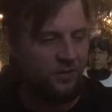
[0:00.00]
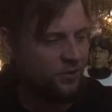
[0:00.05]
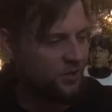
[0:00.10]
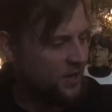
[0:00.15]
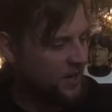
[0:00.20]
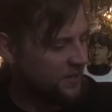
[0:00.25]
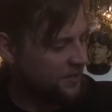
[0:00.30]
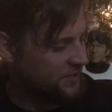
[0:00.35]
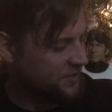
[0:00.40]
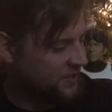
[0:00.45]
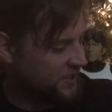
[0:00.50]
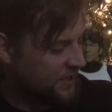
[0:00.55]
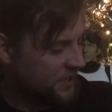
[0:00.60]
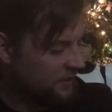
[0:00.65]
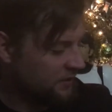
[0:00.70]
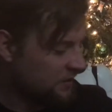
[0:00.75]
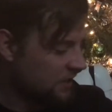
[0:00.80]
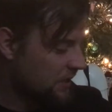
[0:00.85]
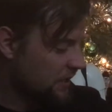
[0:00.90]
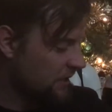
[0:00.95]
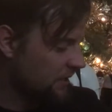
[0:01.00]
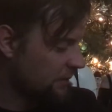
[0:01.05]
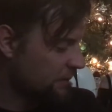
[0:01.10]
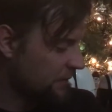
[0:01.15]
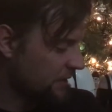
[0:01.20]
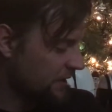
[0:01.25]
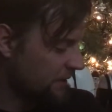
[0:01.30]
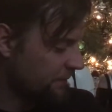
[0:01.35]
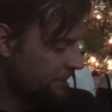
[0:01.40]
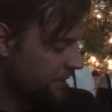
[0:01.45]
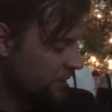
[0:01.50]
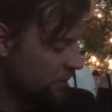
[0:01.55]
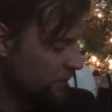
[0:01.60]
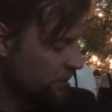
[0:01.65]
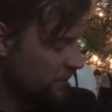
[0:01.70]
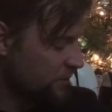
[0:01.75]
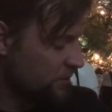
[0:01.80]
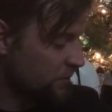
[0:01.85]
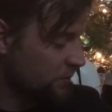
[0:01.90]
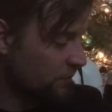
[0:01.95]
trying to say, but I failed
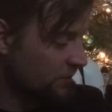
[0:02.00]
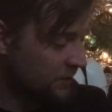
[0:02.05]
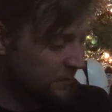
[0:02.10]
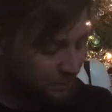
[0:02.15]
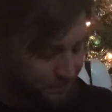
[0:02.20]
miserably.